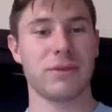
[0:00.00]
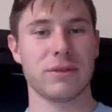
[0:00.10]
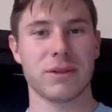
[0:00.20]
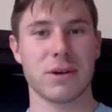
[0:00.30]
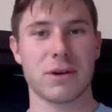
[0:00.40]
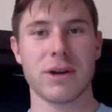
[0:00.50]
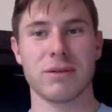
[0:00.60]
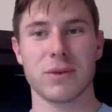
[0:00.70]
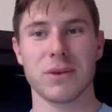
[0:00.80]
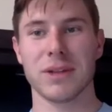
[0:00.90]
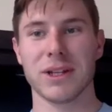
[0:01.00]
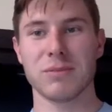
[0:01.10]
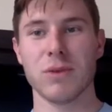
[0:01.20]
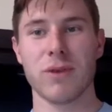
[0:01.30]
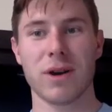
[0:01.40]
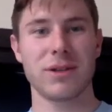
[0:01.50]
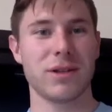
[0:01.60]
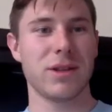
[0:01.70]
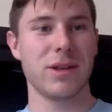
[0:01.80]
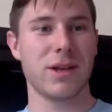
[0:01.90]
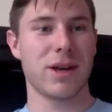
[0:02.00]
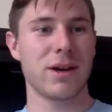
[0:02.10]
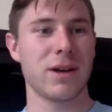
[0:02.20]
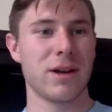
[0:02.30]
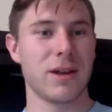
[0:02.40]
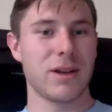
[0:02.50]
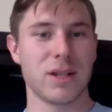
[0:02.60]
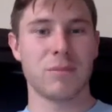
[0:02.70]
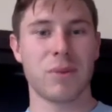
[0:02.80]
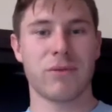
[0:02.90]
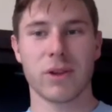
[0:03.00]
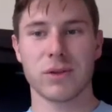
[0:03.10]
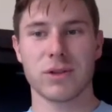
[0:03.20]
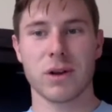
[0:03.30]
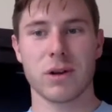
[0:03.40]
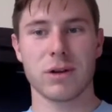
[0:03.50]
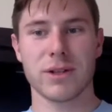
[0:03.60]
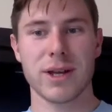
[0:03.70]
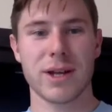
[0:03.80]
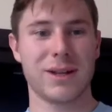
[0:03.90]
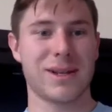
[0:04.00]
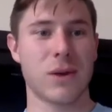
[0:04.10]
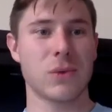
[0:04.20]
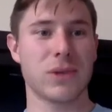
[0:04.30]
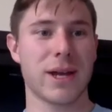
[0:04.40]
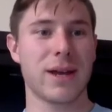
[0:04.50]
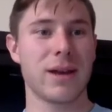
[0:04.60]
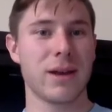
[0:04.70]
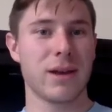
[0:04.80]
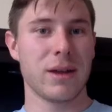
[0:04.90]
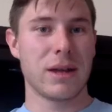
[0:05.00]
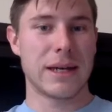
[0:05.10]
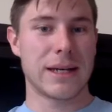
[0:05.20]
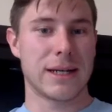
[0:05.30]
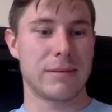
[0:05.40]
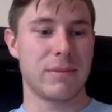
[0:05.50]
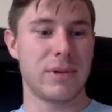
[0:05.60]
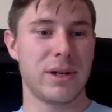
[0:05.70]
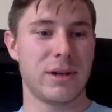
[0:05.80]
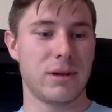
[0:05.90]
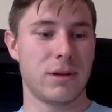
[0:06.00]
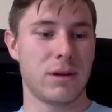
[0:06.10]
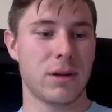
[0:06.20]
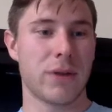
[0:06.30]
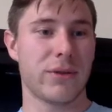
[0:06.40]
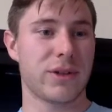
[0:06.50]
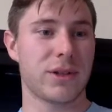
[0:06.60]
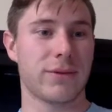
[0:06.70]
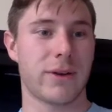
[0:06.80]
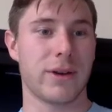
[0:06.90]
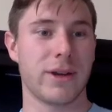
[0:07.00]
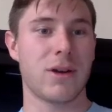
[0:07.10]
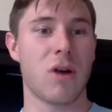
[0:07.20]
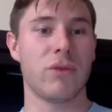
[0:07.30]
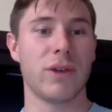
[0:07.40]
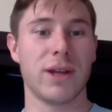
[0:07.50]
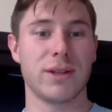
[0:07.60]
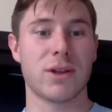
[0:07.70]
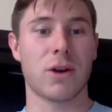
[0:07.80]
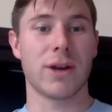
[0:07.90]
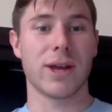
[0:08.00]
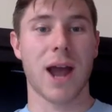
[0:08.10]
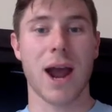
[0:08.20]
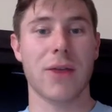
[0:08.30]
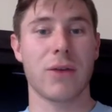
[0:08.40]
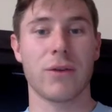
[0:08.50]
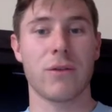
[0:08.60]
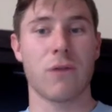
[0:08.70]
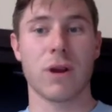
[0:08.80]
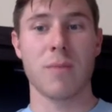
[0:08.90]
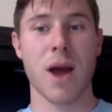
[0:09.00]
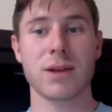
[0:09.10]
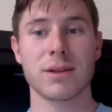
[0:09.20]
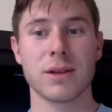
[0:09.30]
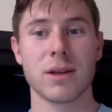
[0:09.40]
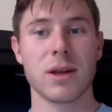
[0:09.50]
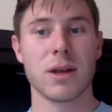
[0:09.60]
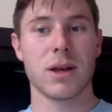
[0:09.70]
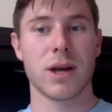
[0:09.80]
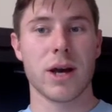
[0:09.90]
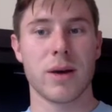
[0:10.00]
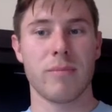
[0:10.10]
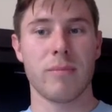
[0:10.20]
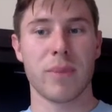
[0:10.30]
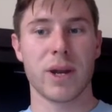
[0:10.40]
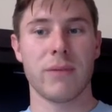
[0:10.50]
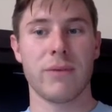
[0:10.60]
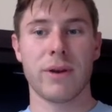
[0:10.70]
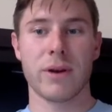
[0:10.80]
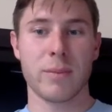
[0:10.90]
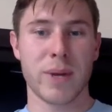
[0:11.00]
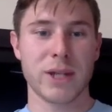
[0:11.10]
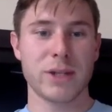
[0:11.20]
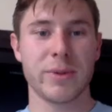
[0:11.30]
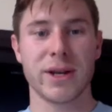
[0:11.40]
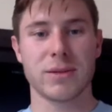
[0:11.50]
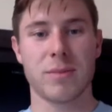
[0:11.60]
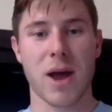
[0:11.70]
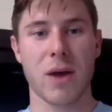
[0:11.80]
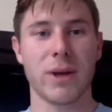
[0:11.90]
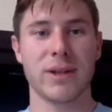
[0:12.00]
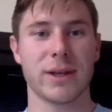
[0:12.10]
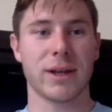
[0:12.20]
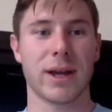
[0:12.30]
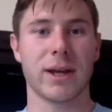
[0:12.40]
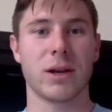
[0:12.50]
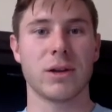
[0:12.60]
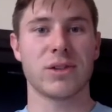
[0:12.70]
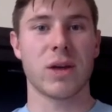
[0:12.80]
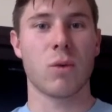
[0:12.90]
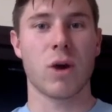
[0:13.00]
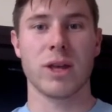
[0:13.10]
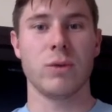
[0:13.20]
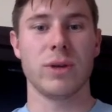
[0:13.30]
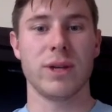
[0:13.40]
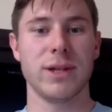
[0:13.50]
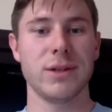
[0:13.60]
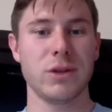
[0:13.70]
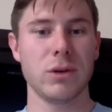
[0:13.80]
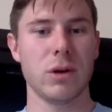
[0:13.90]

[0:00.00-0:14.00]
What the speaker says: All right. Well, let's move on to the Buffalo starter sit. It sounds like none of us are very confident in starting either of the running backs. But if you're in a pinch because of bye weeks, I could understand why you would need to.